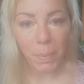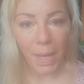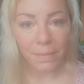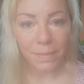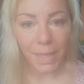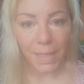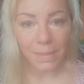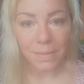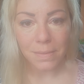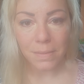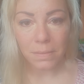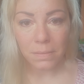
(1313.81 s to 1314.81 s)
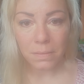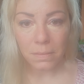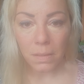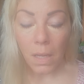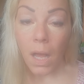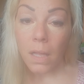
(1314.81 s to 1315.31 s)
bad things,
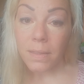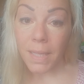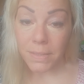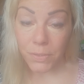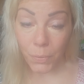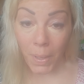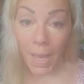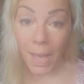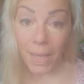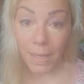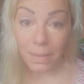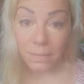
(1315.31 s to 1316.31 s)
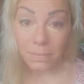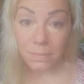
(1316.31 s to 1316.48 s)
that's okay.